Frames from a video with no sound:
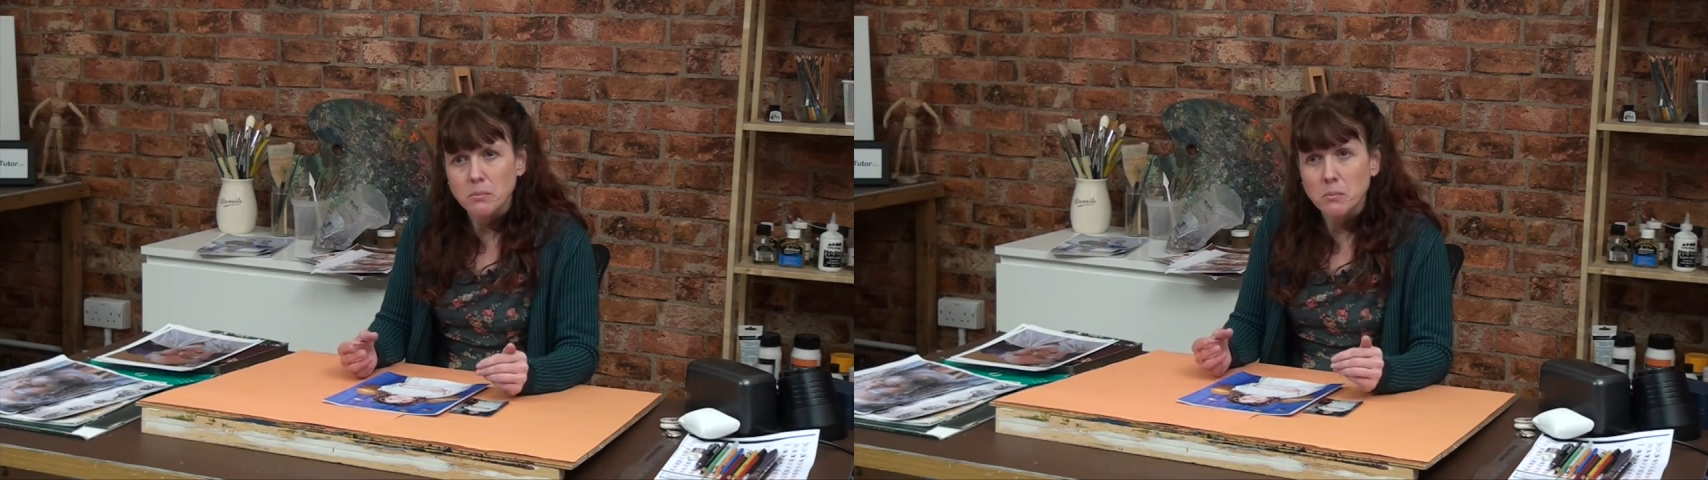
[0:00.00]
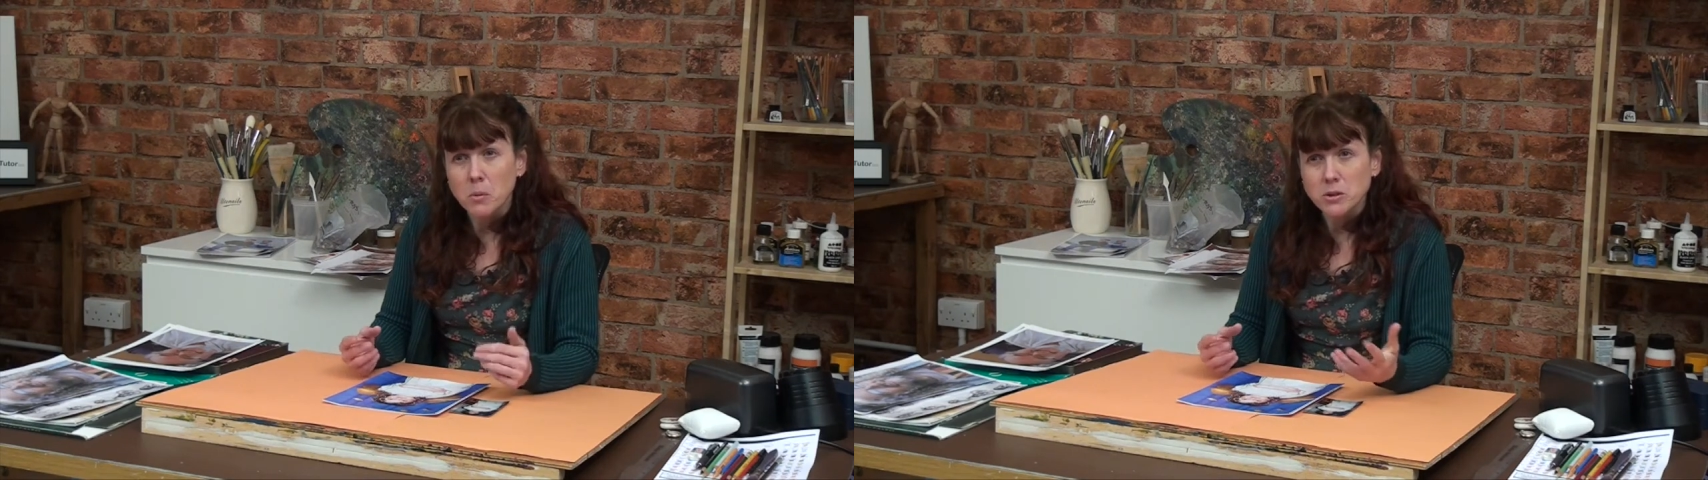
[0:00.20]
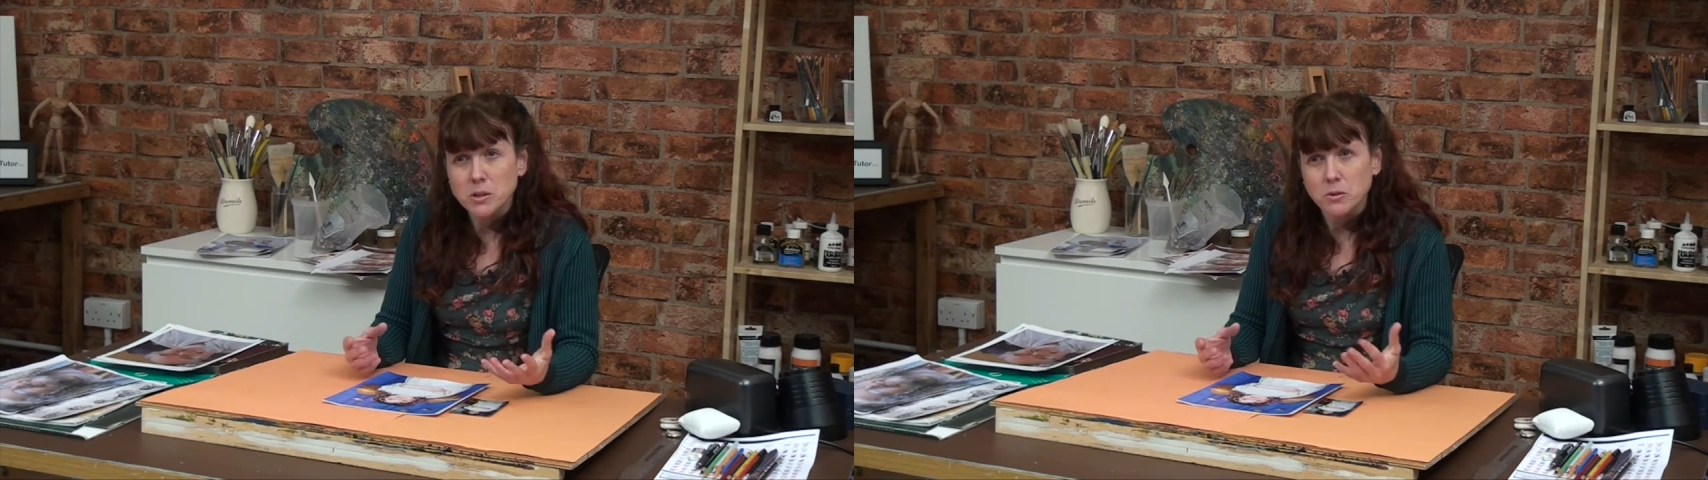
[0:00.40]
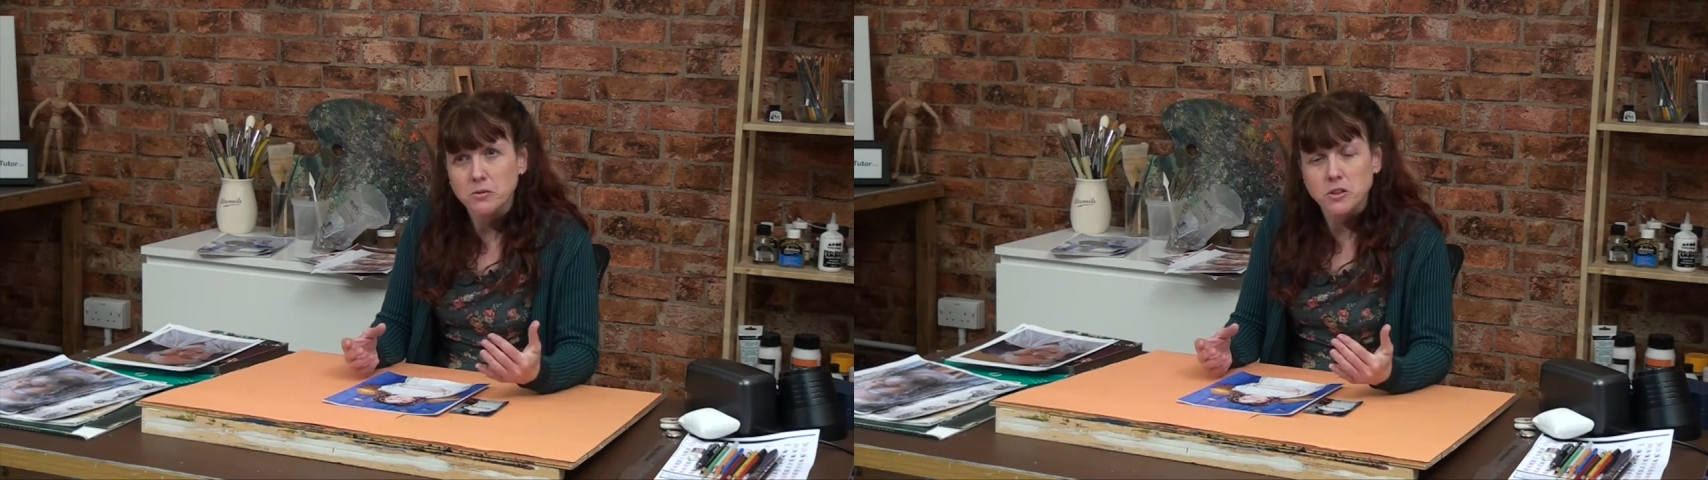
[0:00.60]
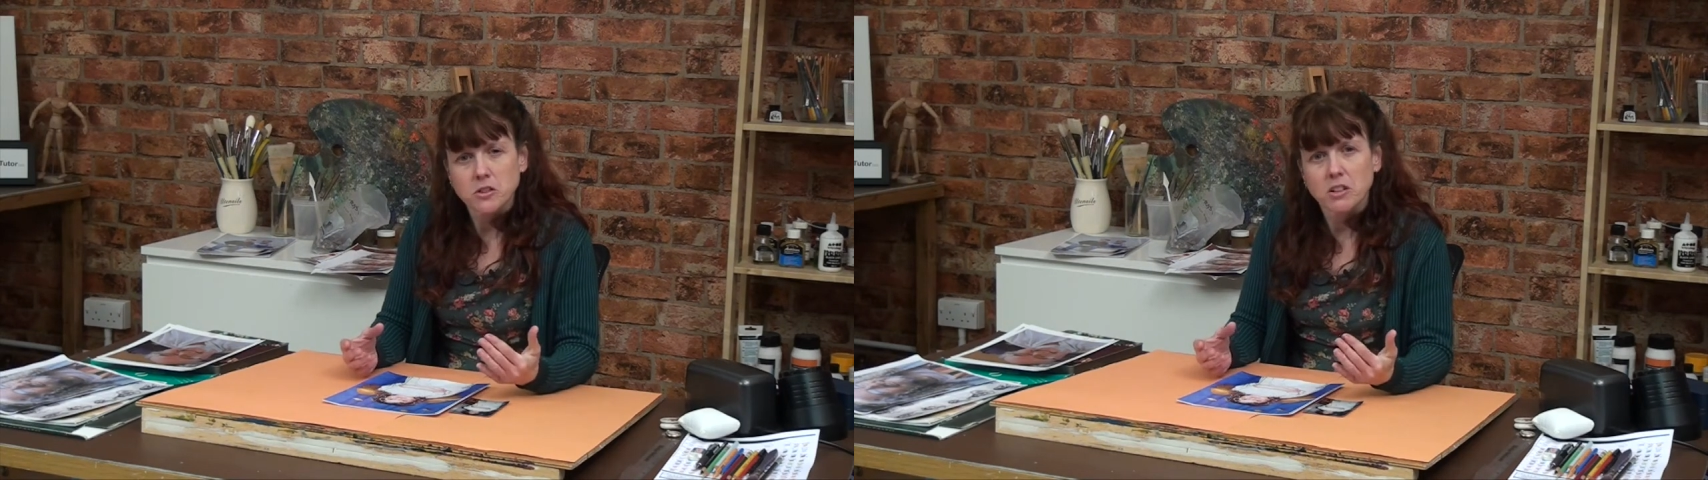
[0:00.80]
multiple
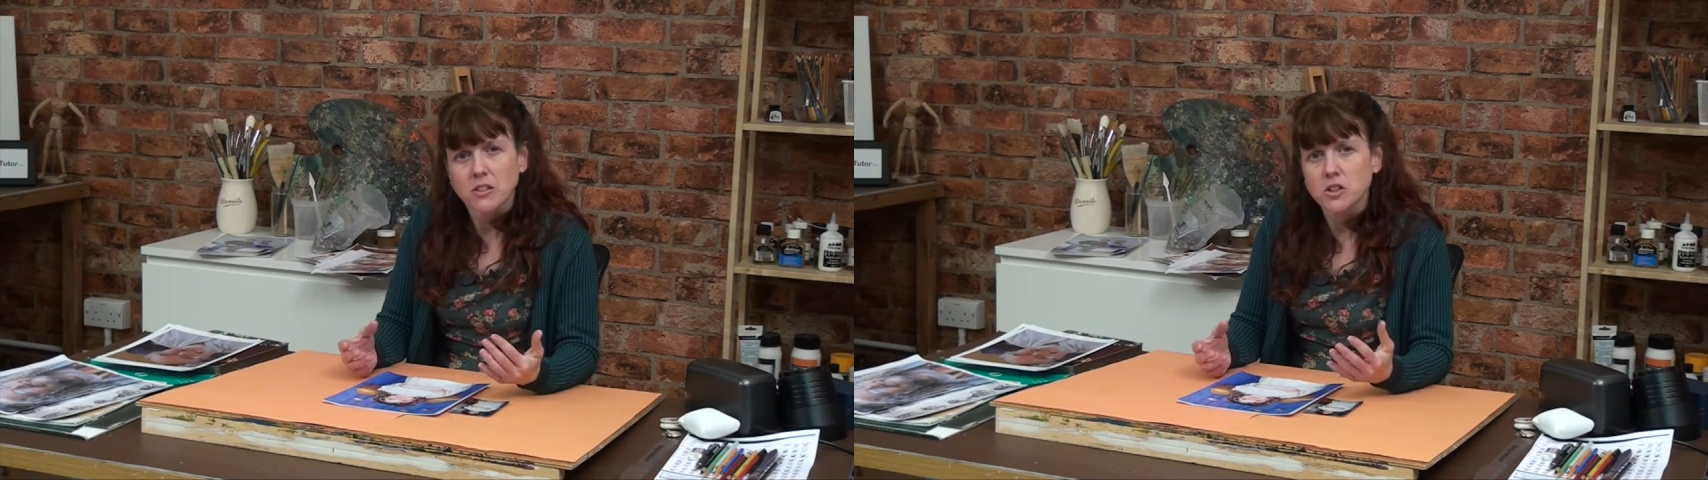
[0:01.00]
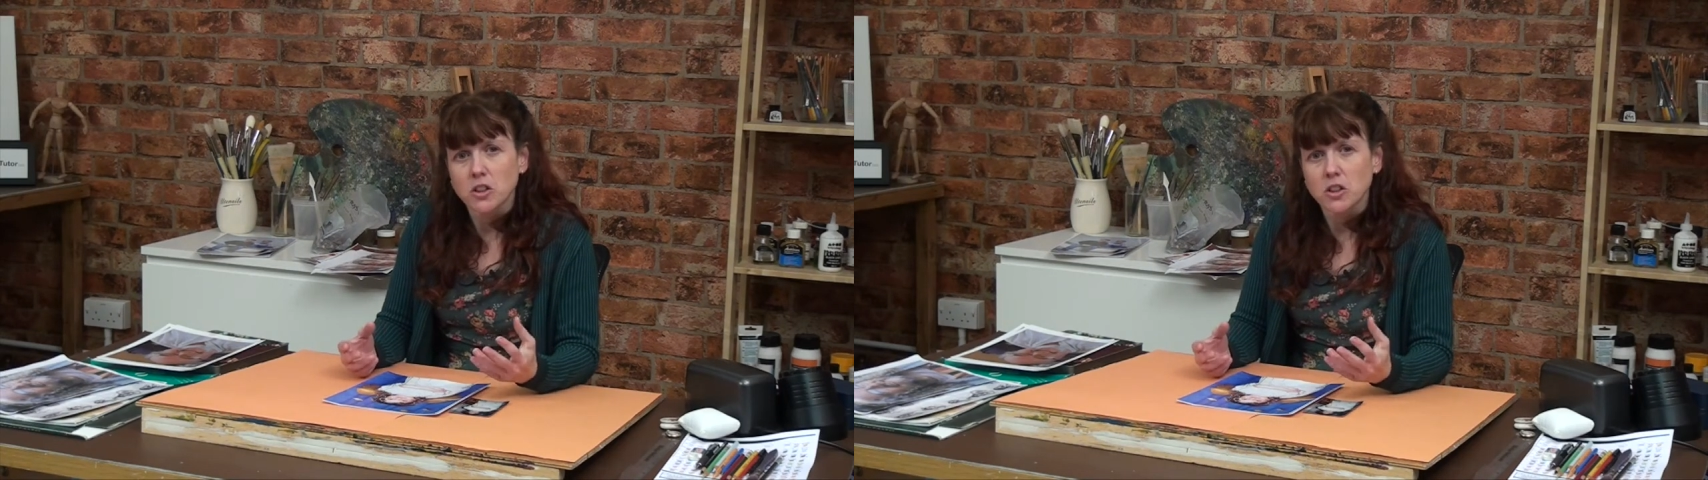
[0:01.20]
photographs